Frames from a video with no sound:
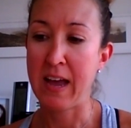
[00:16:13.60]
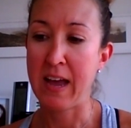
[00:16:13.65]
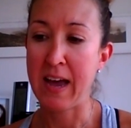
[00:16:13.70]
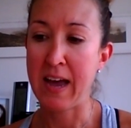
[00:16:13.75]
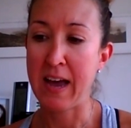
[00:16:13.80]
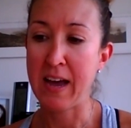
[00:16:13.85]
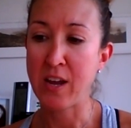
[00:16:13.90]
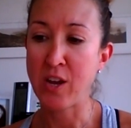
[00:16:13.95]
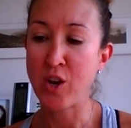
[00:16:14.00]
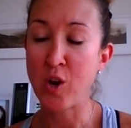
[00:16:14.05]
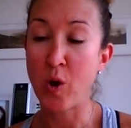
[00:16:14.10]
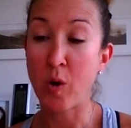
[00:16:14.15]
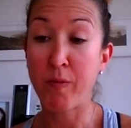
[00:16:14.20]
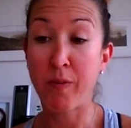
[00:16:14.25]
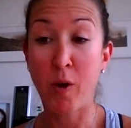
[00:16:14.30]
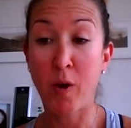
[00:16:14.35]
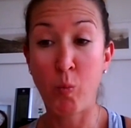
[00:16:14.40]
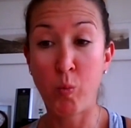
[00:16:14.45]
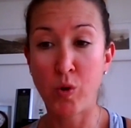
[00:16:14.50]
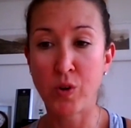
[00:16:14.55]

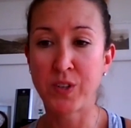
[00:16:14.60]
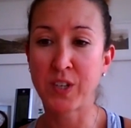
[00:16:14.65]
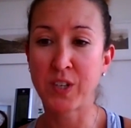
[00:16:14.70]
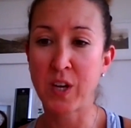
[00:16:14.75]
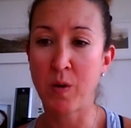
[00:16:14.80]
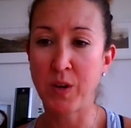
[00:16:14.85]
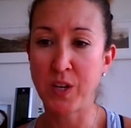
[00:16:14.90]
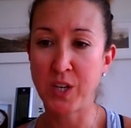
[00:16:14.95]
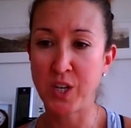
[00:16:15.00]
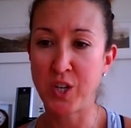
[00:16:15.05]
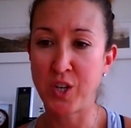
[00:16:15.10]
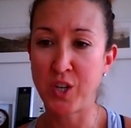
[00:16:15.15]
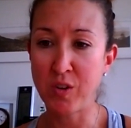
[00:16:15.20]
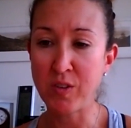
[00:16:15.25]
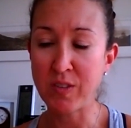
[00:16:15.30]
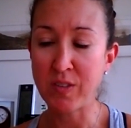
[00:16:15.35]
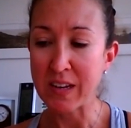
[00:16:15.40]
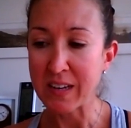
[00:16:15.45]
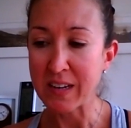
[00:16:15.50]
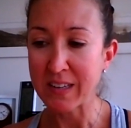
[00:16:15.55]
if I was going to
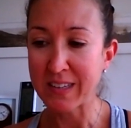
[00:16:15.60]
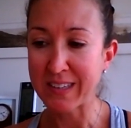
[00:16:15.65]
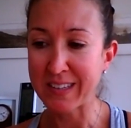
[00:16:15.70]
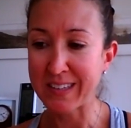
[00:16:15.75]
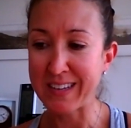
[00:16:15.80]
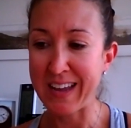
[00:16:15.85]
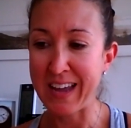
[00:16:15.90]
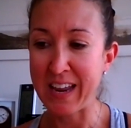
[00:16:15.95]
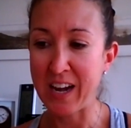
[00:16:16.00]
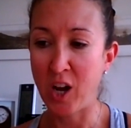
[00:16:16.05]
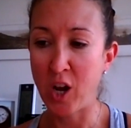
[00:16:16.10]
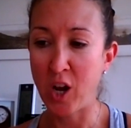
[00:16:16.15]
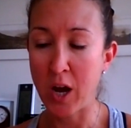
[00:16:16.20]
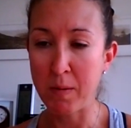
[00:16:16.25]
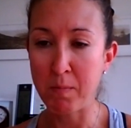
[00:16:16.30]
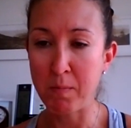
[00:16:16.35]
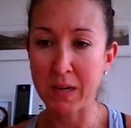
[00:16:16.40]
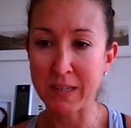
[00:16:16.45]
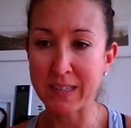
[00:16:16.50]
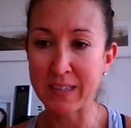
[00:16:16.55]
do this and
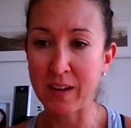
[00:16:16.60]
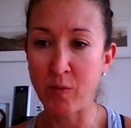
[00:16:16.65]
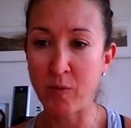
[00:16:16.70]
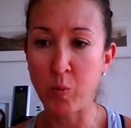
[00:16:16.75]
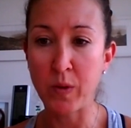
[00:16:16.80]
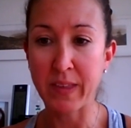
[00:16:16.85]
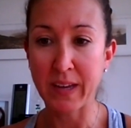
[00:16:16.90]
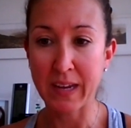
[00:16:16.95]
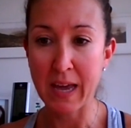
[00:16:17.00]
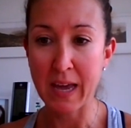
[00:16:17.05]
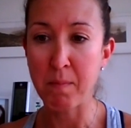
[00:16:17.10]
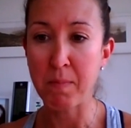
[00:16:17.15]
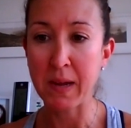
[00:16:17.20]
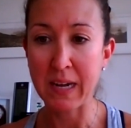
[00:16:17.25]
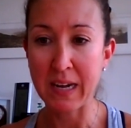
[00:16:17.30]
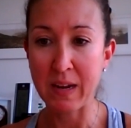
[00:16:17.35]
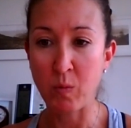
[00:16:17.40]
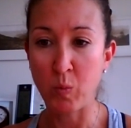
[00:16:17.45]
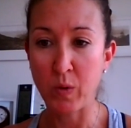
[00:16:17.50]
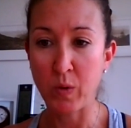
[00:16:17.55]
align myself with the
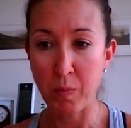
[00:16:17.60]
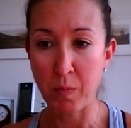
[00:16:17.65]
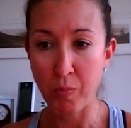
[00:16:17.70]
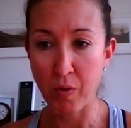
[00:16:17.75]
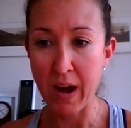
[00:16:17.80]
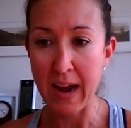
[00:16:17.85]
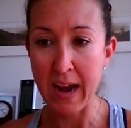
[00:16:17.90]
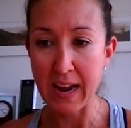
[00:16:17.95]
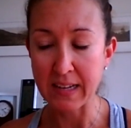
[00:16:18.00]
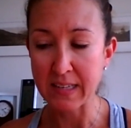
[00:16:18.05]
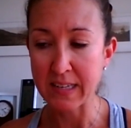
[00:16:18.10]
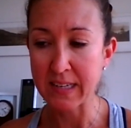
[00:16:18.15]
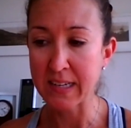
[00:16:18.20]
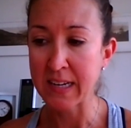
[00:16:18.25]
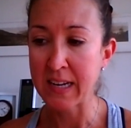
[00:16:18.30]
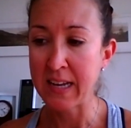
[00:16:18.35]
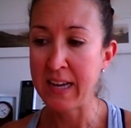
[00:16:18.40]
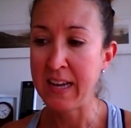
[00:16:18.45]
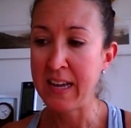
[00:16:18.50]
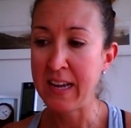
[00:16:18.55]
company and with the brand,
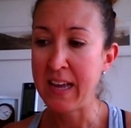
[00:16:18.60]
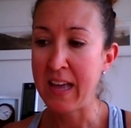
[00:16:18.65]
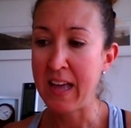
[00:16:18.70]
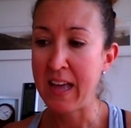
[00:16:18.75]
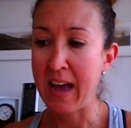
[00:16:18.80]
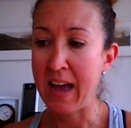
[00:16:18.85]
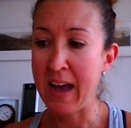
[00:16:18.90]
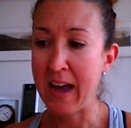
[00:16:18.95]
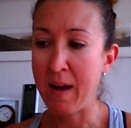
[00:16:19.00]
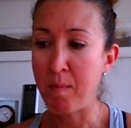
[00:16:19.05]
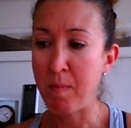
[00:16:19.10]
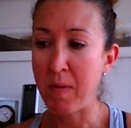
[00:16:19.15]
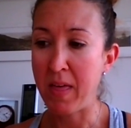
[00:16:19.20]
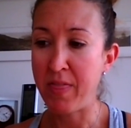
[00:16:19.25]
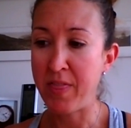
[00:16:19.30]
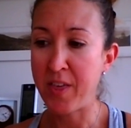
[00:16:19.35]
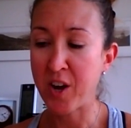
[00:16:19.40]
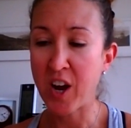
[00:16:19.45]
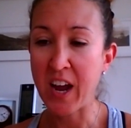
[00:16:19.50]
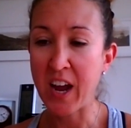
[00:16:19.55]

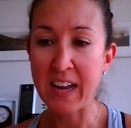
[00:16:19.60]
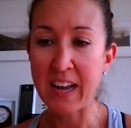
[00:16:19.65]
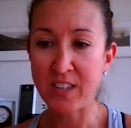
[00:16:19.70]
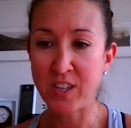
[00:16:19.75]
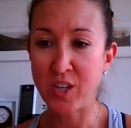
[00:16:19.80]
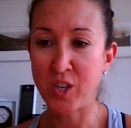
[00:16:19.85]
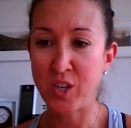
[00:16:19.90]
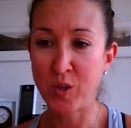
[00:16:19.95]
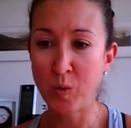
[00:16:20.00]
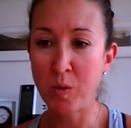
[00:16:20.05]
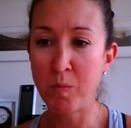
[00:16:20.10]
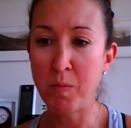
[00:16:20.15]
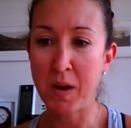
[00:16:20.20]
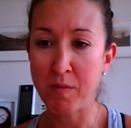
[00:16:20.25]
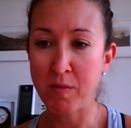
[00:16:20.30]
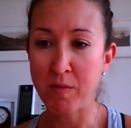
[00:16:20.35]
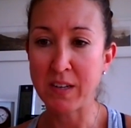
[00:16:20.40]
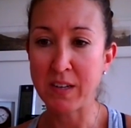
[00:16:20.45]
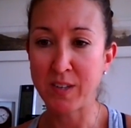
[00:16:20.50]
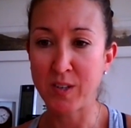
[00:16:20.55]
that I had to do all
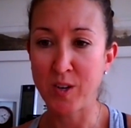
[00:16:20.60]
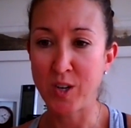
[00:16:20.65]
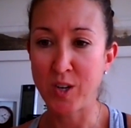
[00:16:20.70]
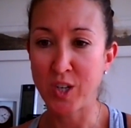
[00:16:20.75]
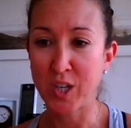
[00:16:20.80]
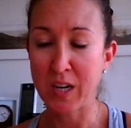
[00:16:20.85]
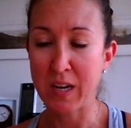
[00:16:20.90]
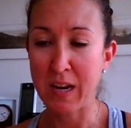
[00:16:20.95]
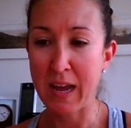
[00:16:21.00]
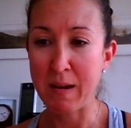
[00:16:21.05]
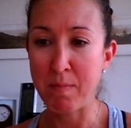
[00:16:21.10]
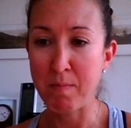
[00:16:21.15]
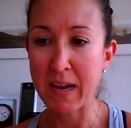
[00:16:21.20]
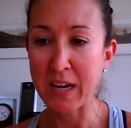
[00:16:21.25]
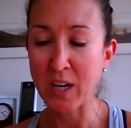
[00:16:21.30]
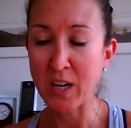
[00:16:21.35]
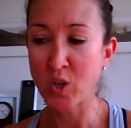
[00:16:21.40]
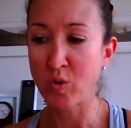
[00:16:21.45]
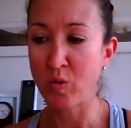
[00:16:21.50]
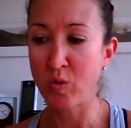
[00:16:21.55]
my research and
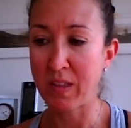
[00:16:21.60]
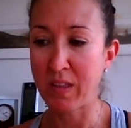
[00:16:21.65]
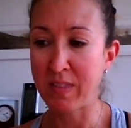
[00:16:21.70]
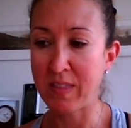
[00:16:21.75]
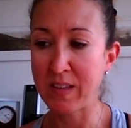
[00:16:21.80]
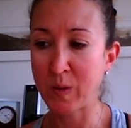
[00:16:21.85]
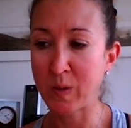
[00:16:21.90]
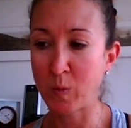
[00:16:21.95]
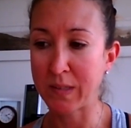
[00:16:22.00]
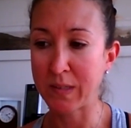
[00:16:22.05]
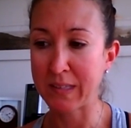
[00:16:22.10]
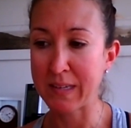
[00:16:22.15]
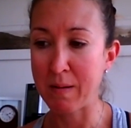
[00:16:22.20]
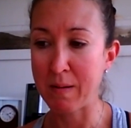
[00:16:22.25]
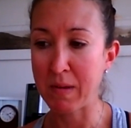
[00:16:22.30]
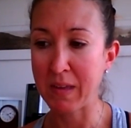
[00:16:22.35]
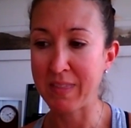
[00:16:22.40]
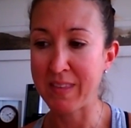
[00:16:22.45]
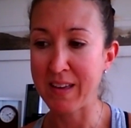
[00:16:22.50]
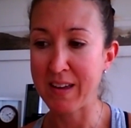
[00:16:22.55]
make sure that this was
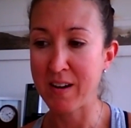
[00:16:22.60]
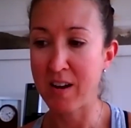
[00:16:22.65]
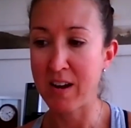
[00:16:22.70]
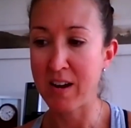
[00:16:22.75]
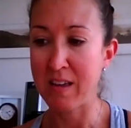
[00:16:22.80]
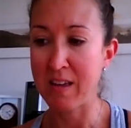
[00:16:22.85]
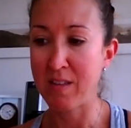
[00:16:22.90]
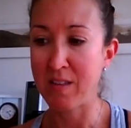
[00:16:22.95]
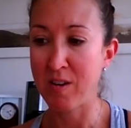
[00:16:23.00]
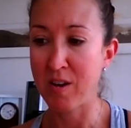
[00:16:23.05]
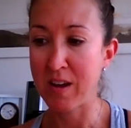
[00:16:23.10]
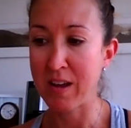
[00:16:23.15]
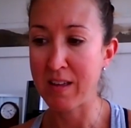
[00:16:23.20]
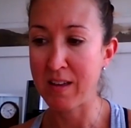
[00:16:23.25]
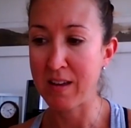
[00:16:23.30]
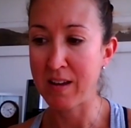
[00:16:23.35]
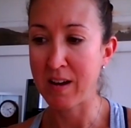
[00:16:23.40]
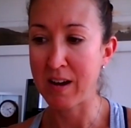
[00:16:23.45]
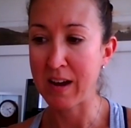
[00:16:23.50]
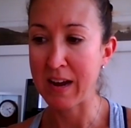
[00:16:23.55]
something that
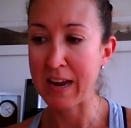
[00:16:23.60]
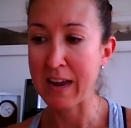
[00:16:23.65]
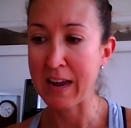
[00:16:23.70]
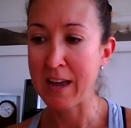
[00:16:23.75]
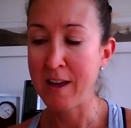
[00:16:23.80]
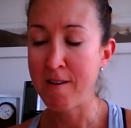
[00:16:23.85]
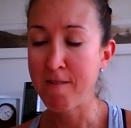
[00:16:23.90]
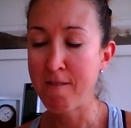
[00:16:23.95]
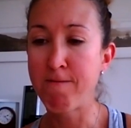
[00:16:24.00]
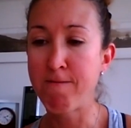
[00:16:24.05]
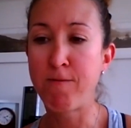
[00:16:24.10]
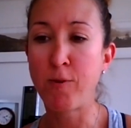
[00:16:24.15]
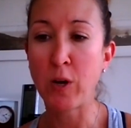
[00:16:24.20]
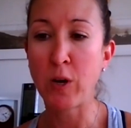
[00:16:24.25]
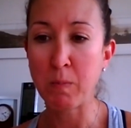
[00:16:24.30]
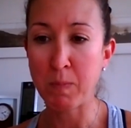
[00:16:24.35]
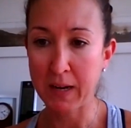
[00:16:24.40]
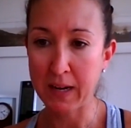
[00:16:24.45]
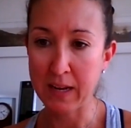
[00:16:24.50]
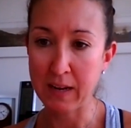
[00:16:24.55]
I
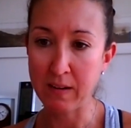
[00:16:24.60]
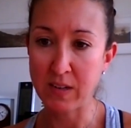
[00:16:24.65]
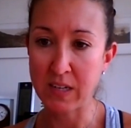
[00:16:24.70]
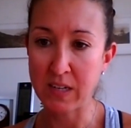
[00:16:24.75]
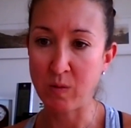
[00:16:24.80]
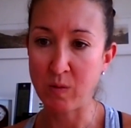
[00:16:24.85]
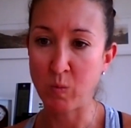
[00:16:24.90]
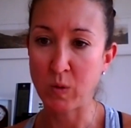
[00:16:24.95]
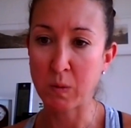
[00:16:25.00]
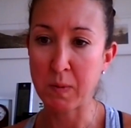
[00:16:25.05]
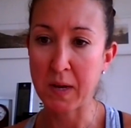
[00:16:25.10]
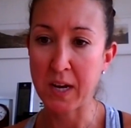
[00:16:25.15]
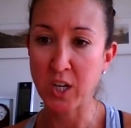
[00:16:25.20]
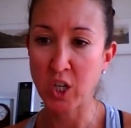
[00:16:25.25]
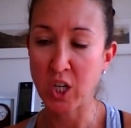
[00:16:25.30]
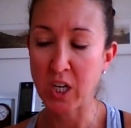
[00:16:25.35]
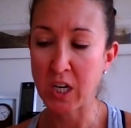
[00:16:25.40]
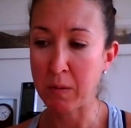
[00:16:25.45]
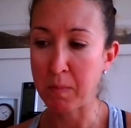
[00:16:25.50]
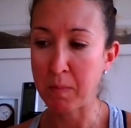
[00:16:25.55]
fully believed in and was
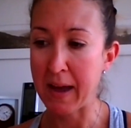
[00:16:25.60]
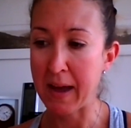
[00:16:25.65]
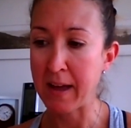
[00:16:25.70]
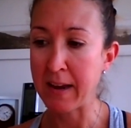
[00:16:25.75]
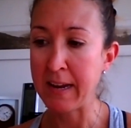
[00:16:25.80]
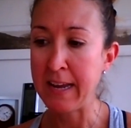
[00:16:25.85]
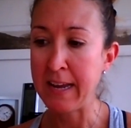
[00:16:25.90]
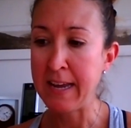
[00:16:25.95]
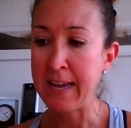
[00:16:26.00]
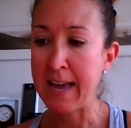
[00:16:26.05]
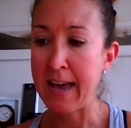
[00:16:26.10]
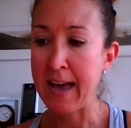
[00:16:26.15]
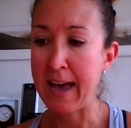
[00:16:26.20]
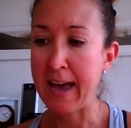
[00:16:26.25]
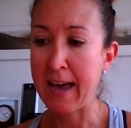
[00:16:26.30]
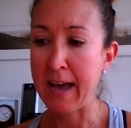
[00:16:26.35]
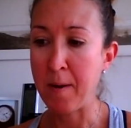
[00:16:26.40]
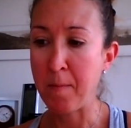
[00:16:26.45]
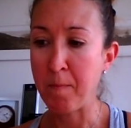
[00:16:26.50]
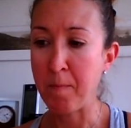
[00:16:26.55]
passionate about.
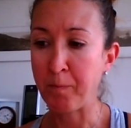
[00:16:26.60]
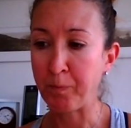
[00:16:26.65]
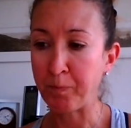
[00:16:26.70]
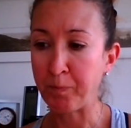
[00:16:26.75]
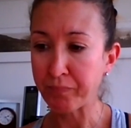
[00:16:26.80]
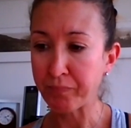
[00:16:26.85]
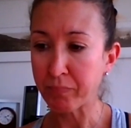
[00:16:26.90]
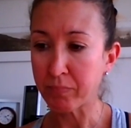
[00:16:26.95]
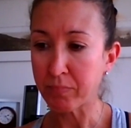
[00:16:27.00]
I